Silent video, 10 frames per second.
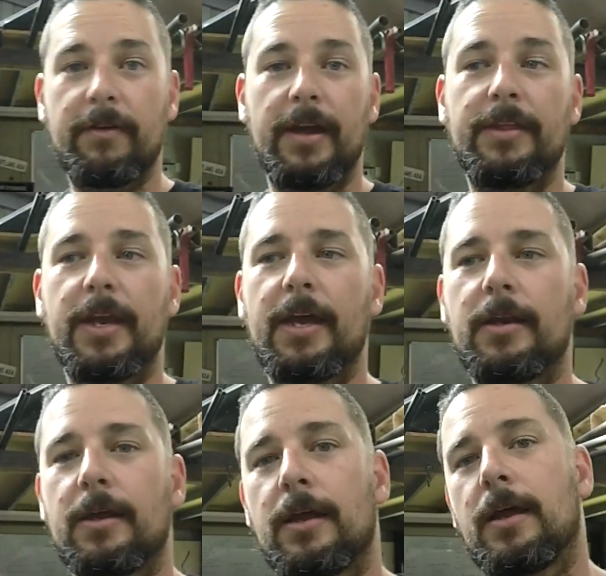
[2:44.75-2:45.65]
Ethernet.
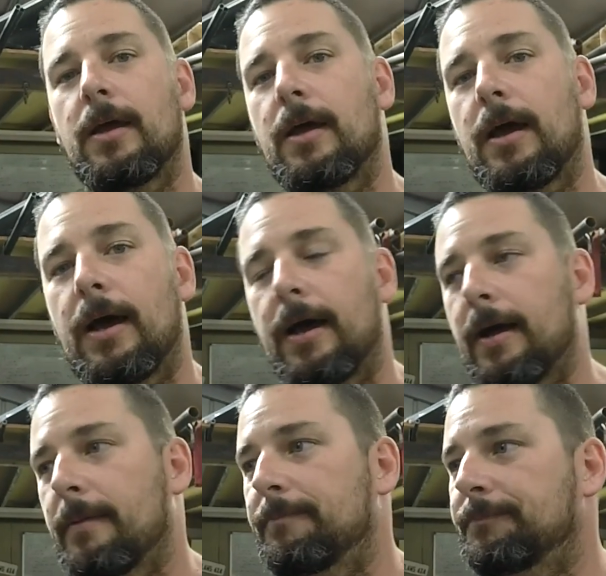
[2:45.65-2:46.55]

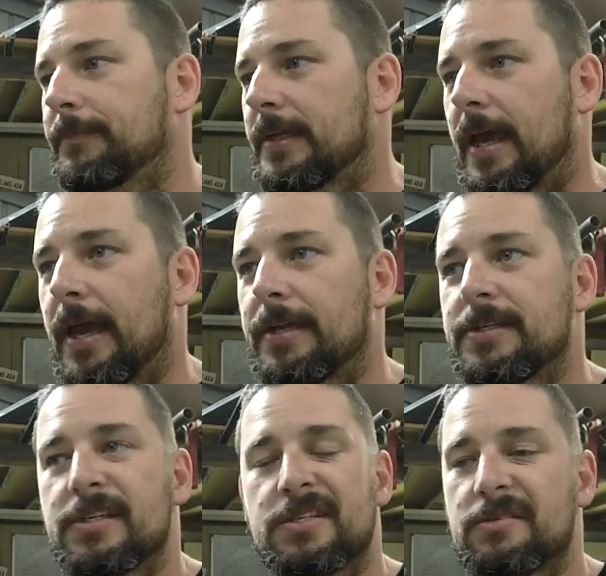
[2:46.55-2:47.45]
CAN is
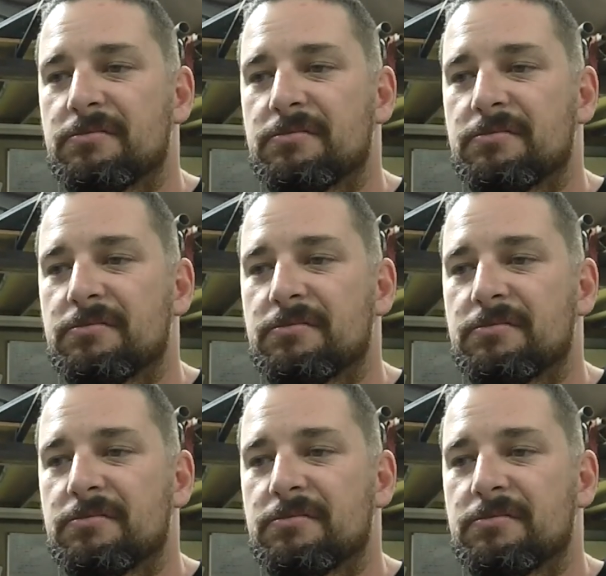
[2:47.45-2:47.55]
just